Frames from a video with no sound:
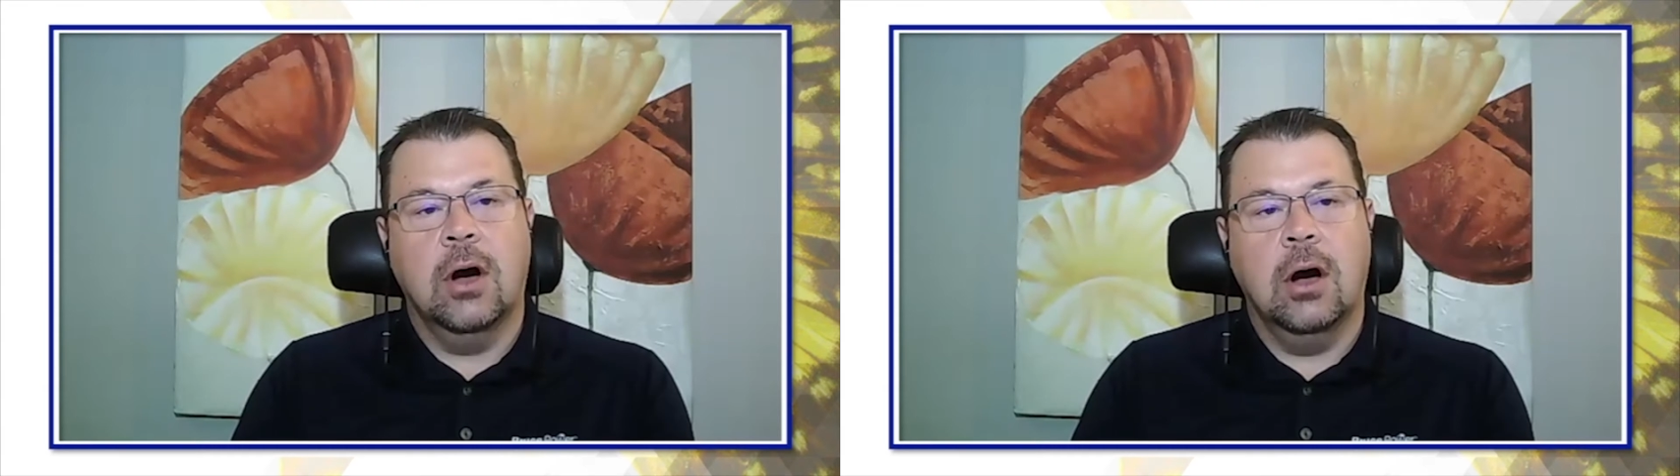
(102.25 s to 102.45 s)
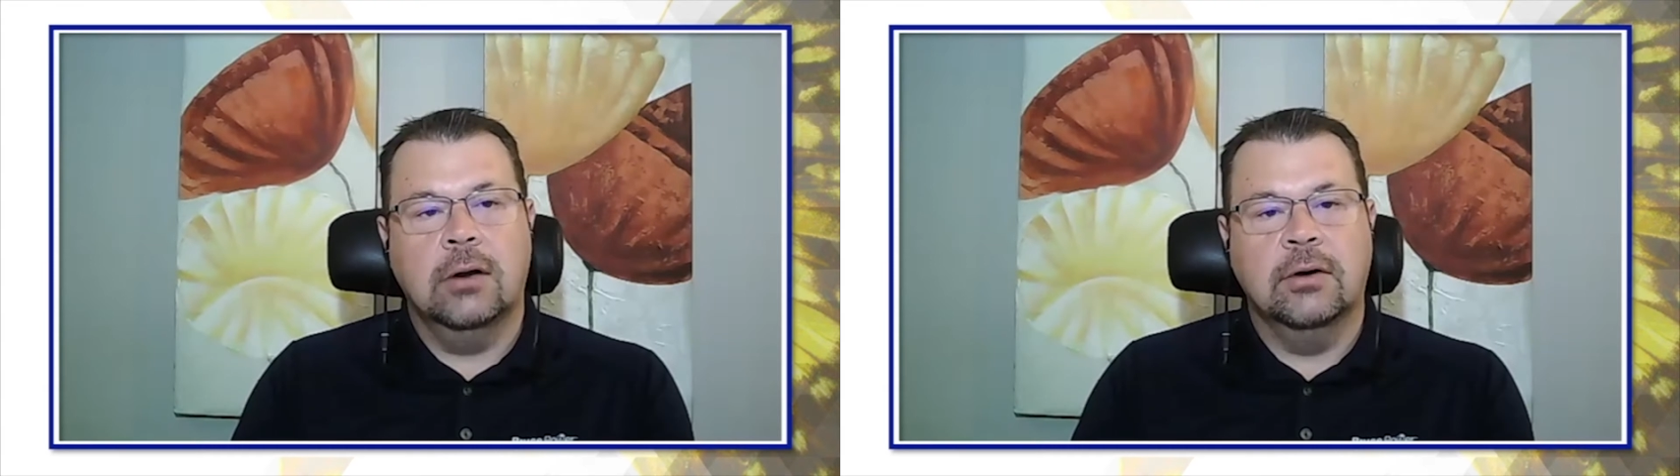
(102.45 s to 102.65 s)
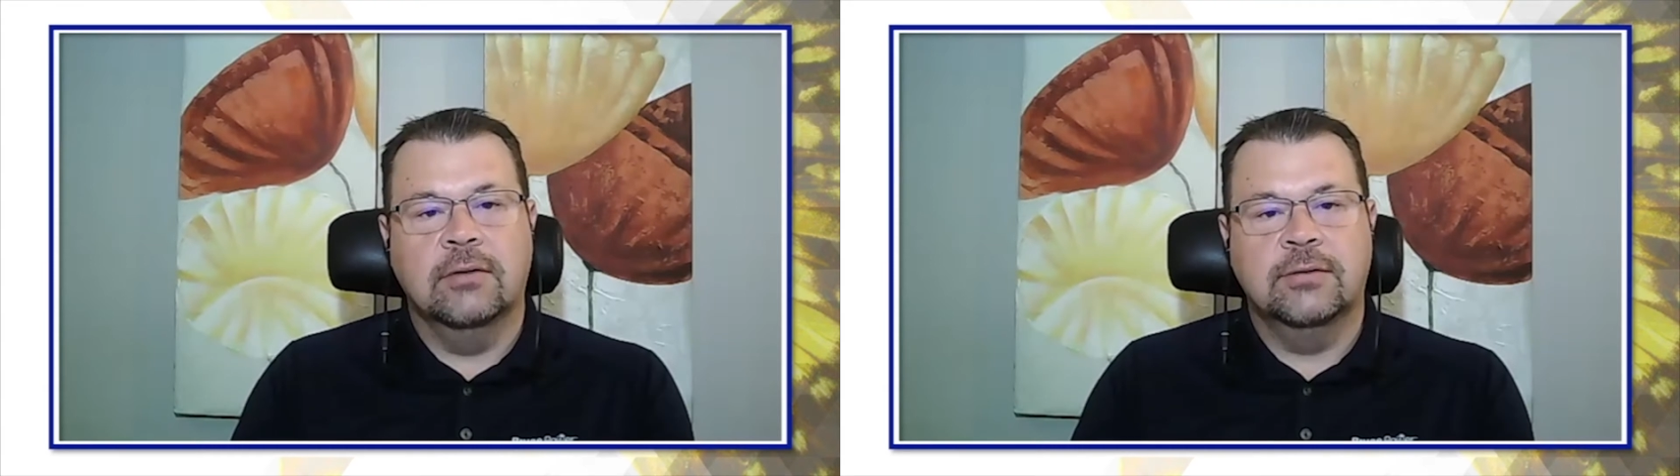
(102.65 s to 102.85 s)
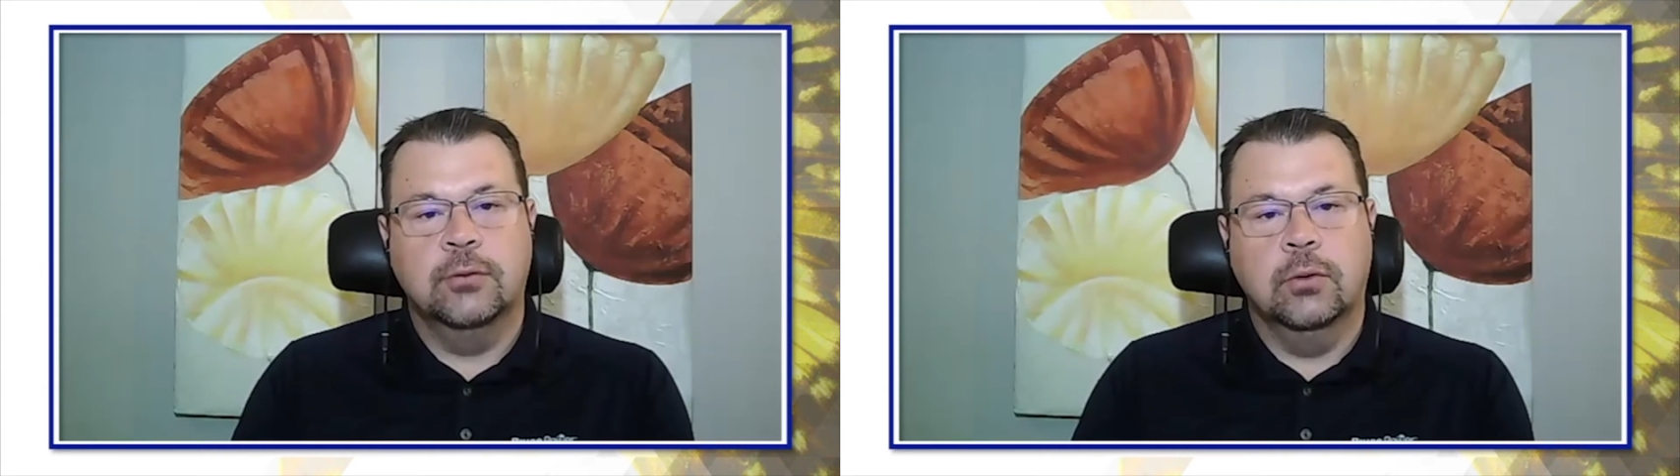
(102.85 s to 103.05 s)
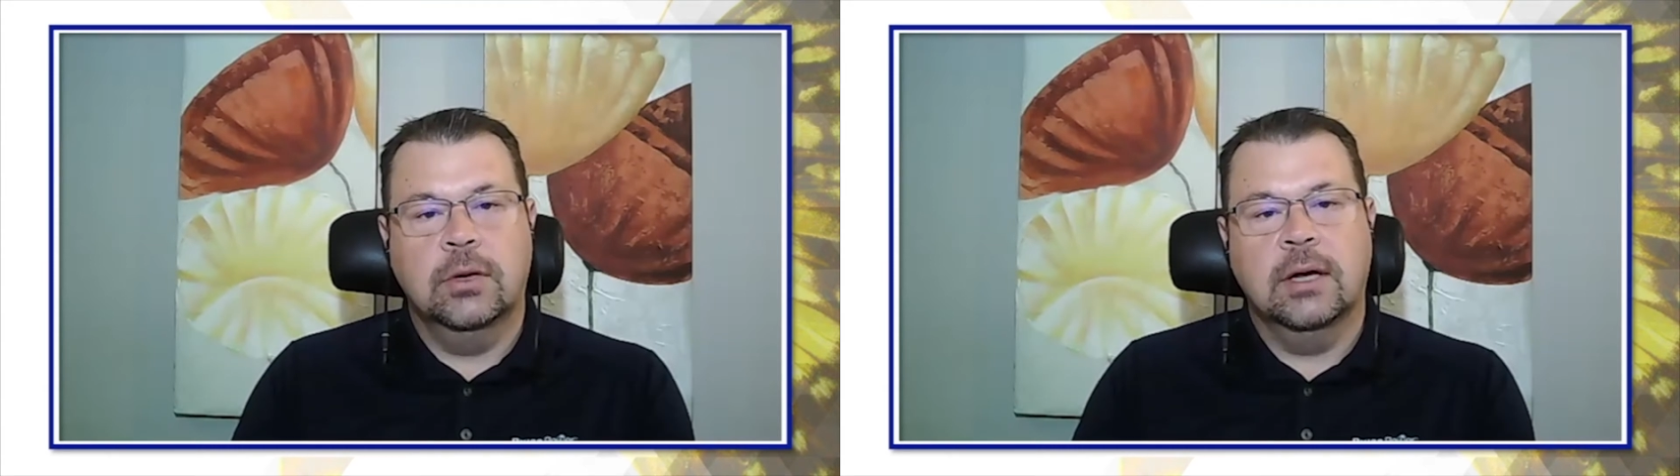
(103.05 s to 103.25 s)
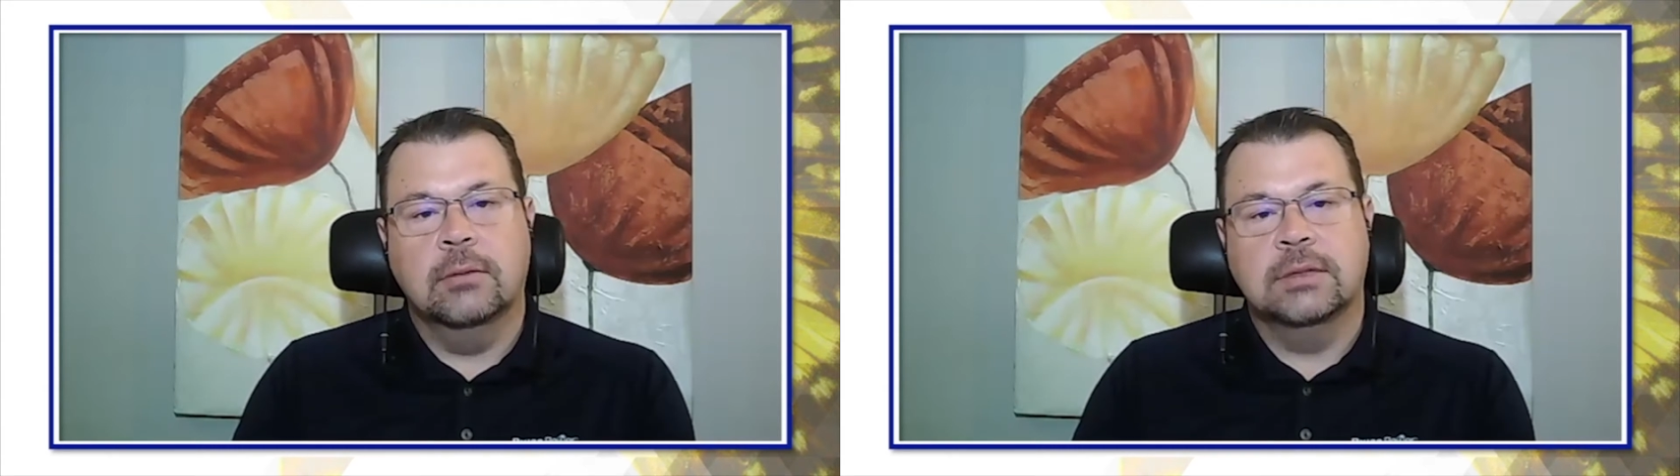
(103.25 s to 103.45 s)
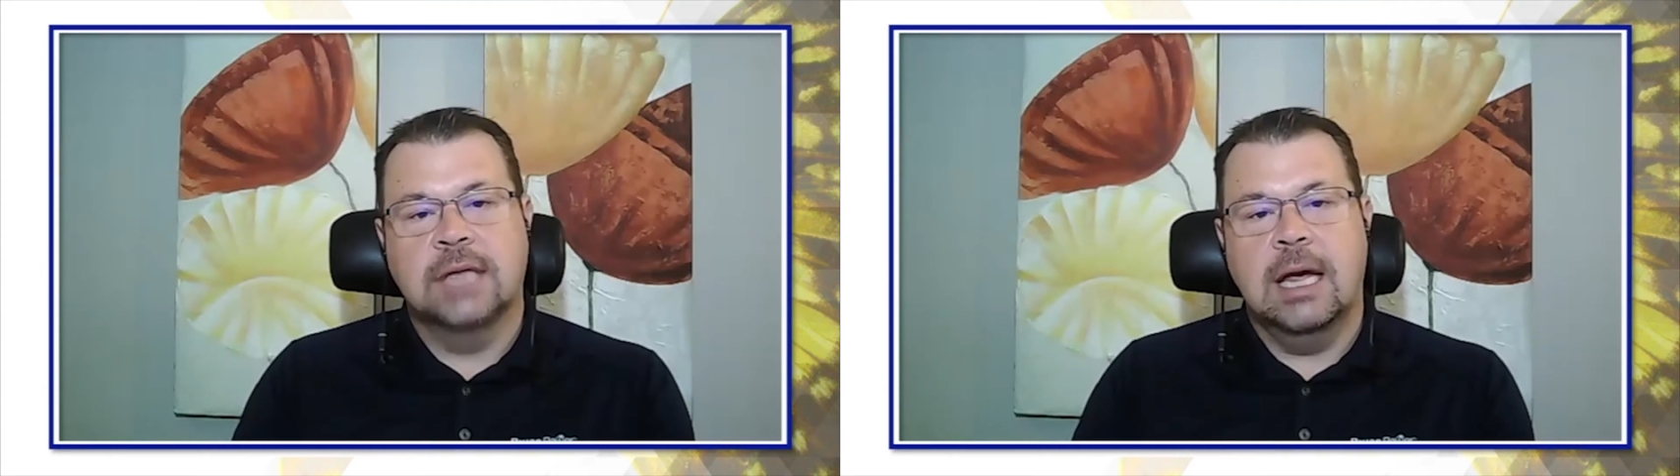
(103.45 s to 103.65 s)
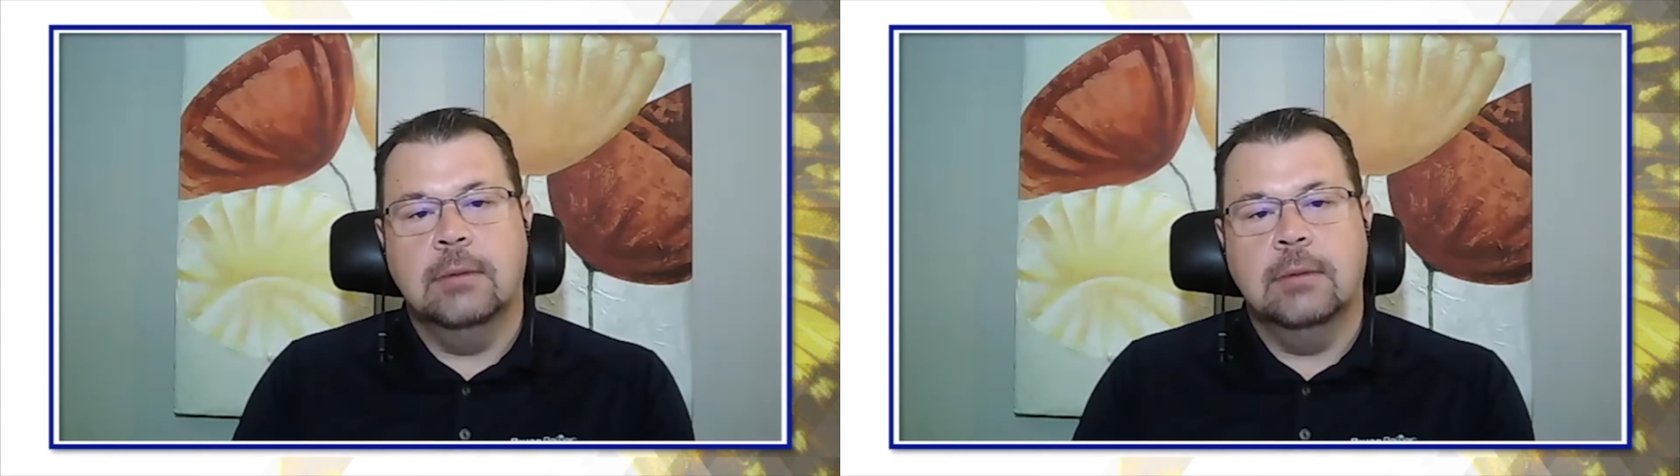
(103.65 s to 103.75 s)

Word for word: cognitive toolkit was